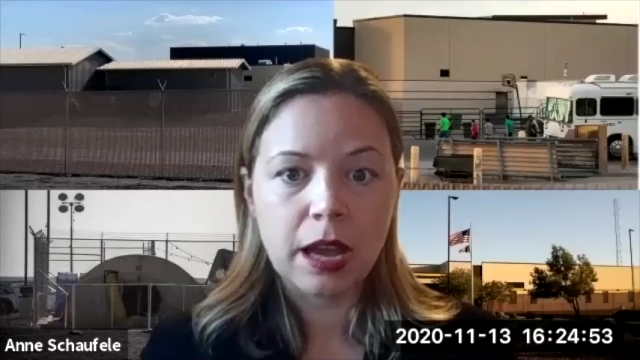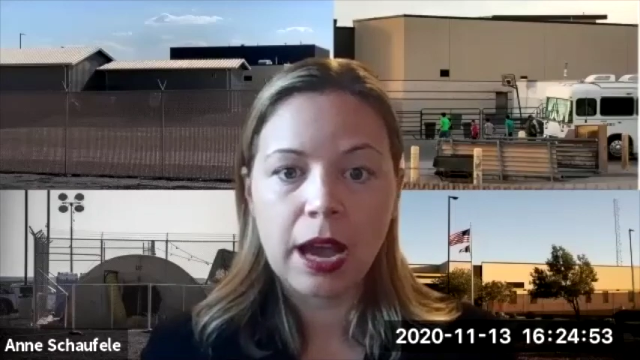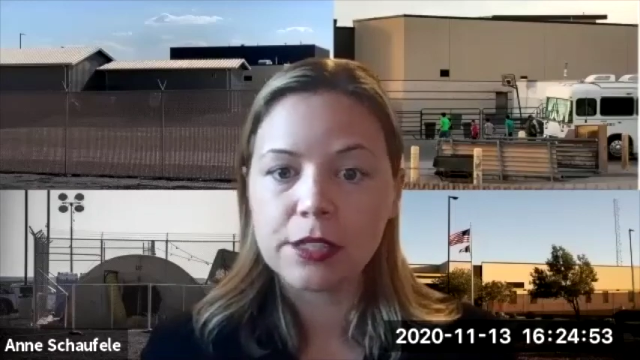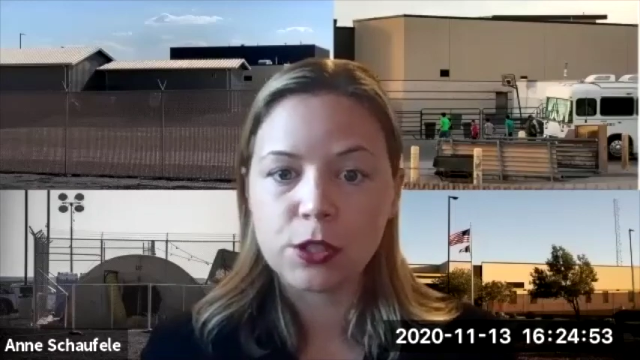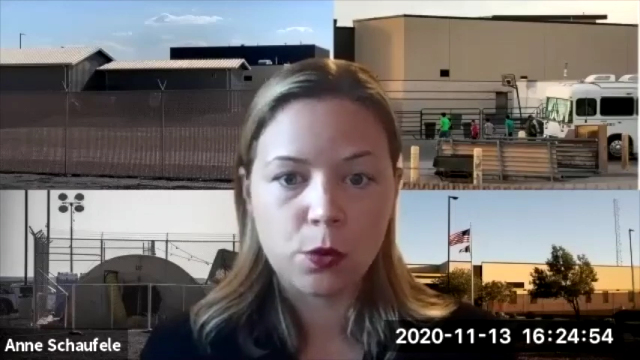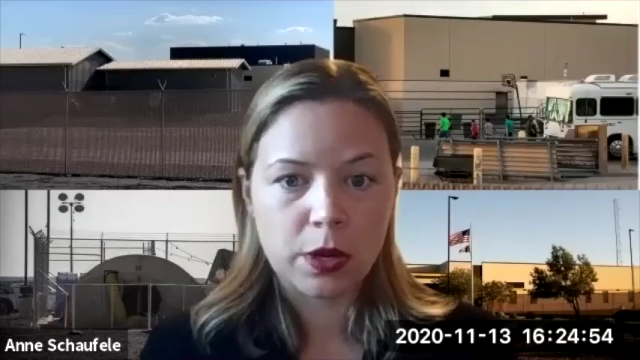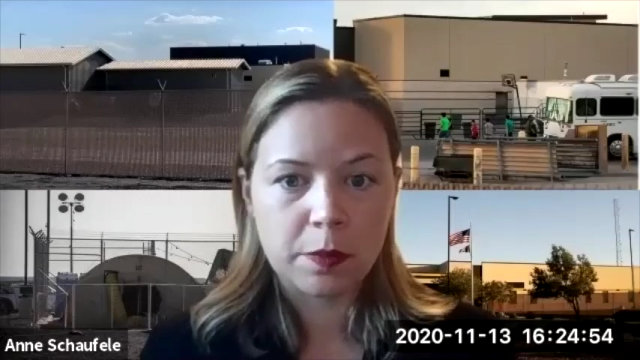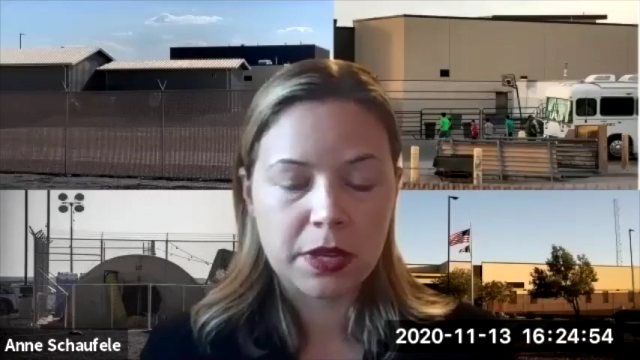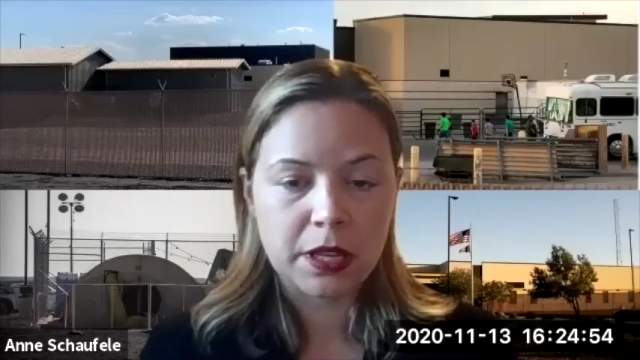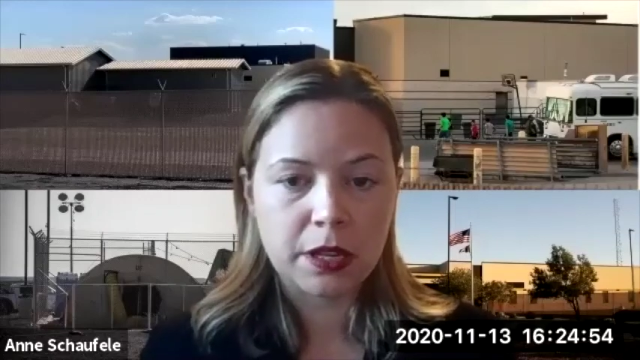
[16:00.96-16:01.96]
I don't want to
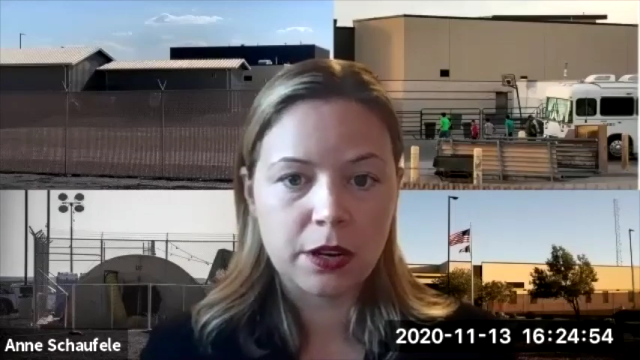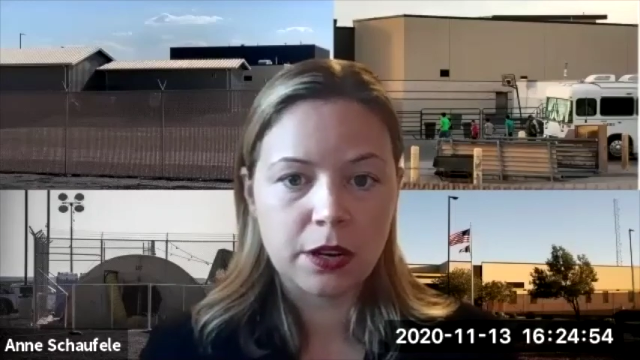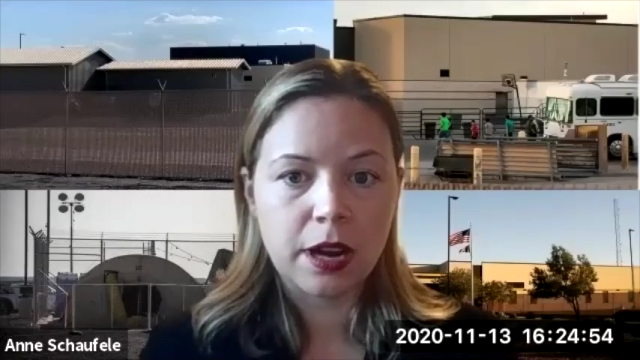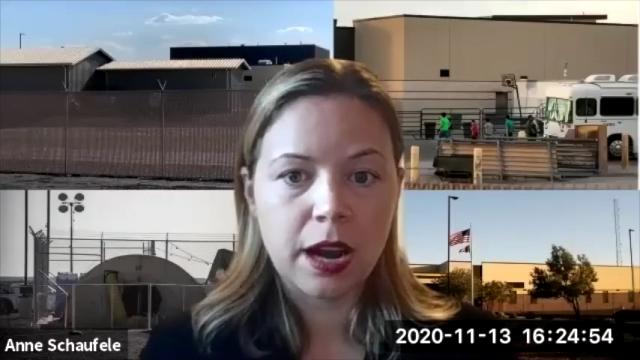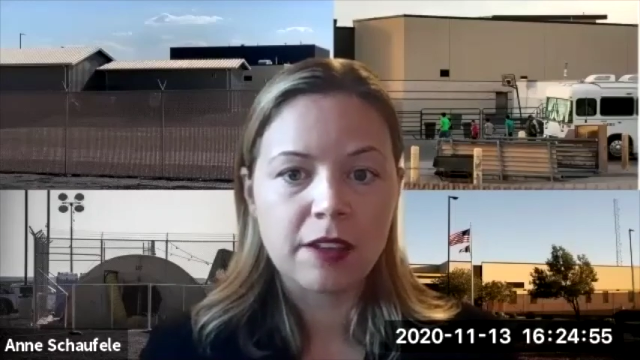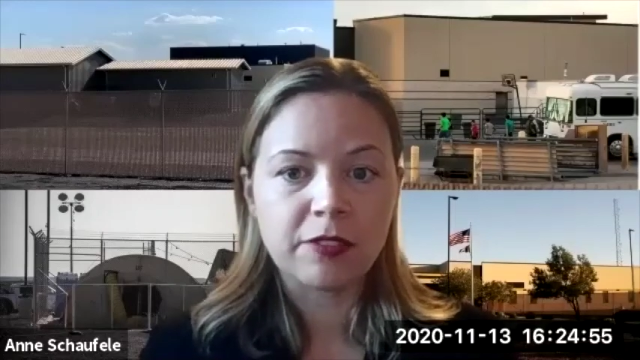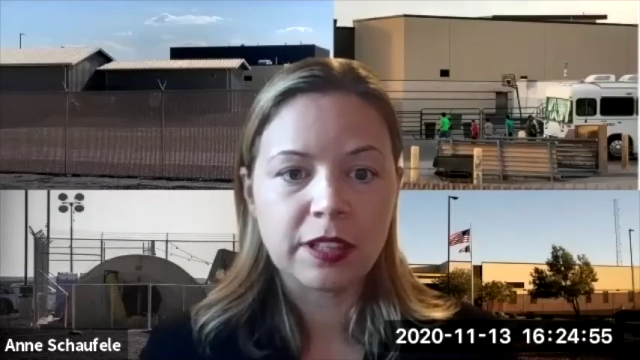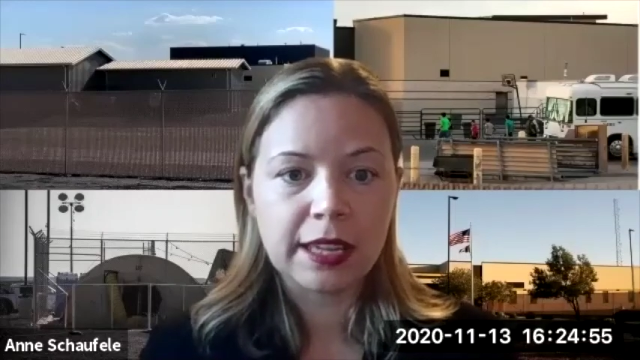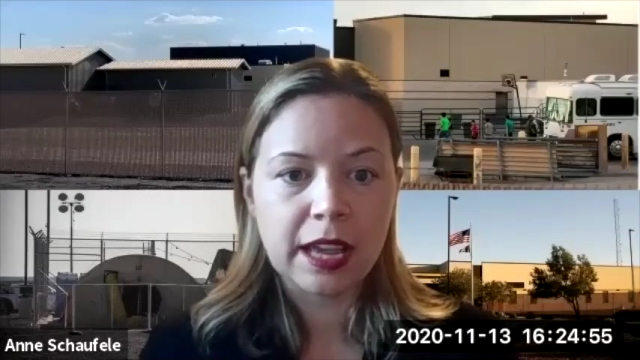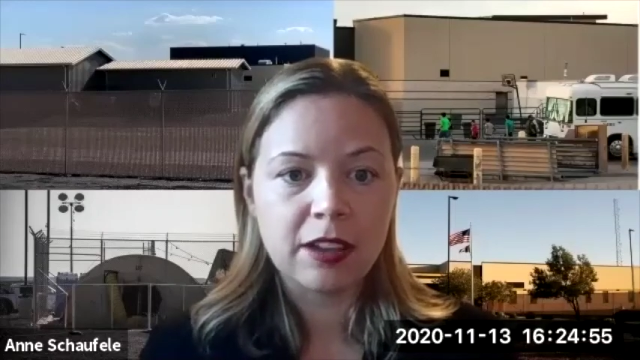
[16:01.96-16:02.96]
be here. I feel
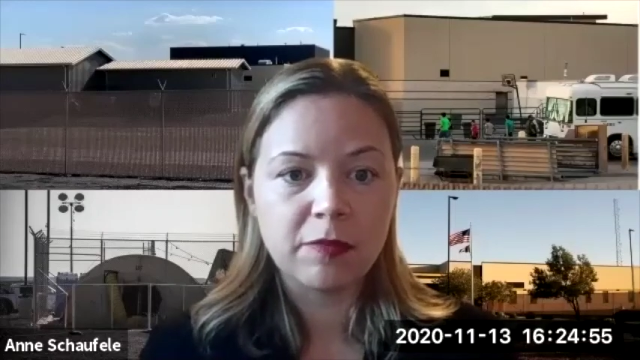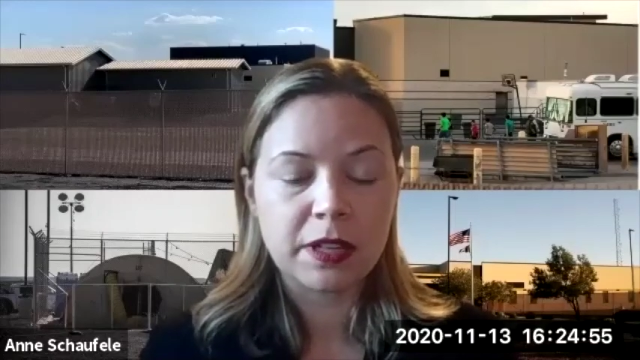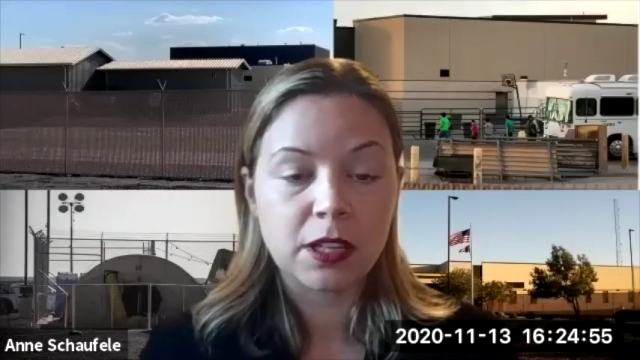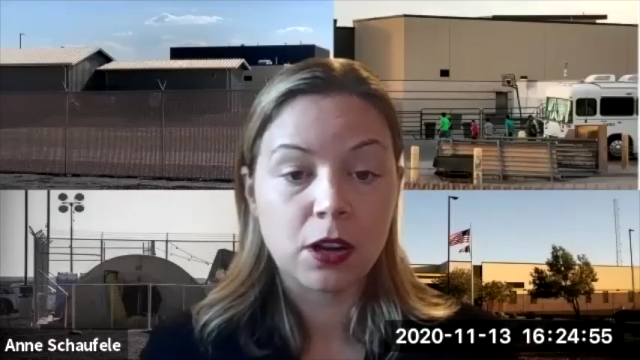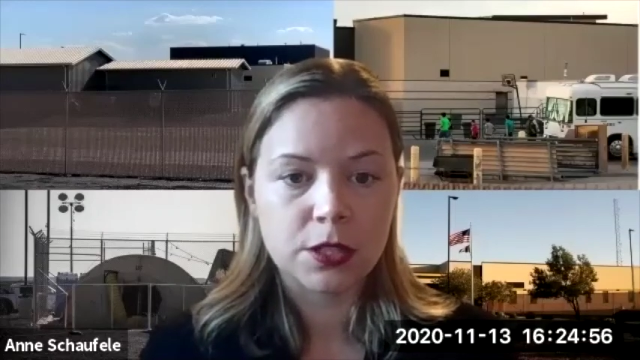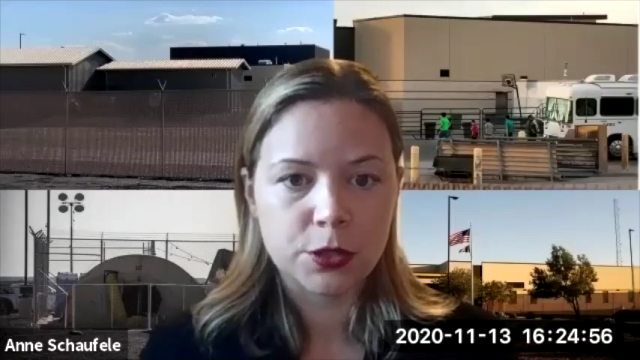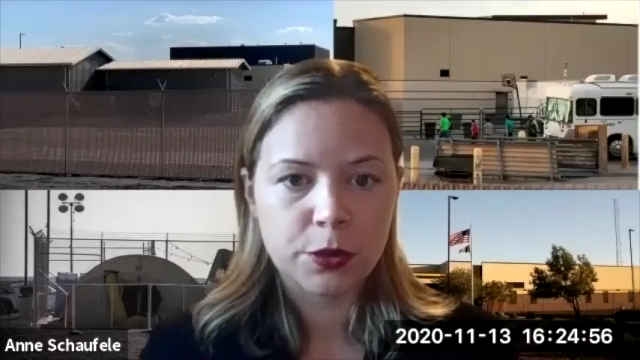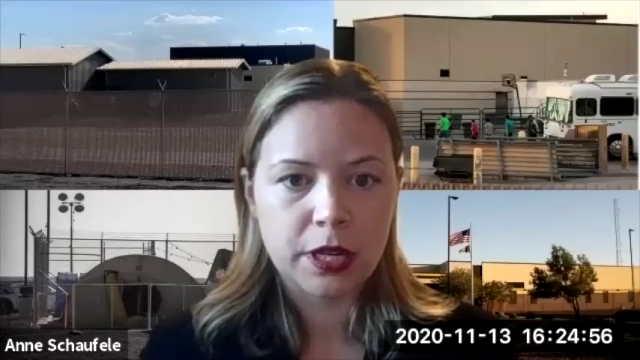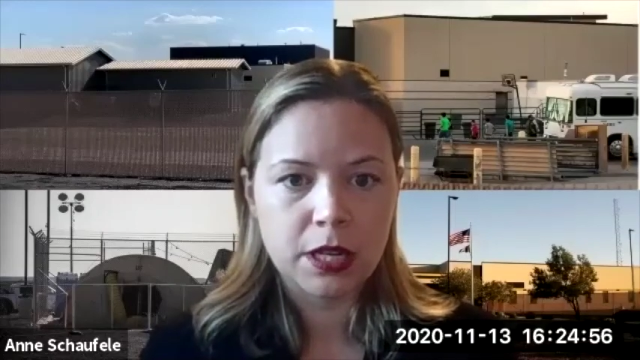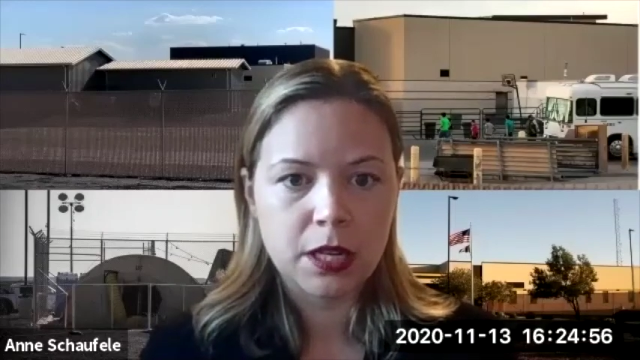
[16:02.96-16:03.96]
like I've been
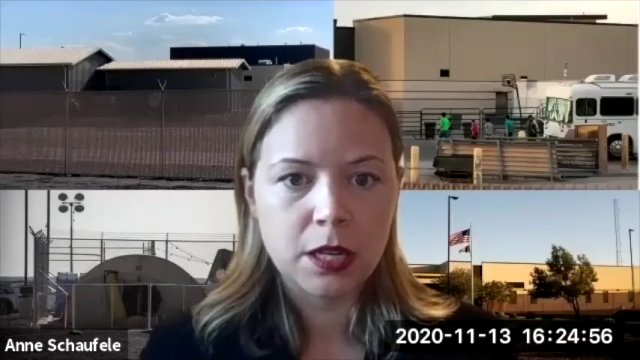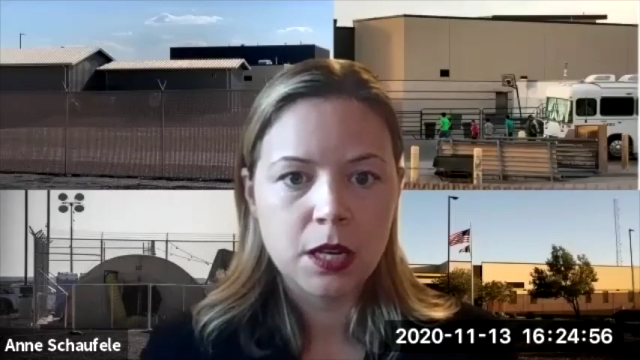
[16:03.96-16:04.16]
incarcerated.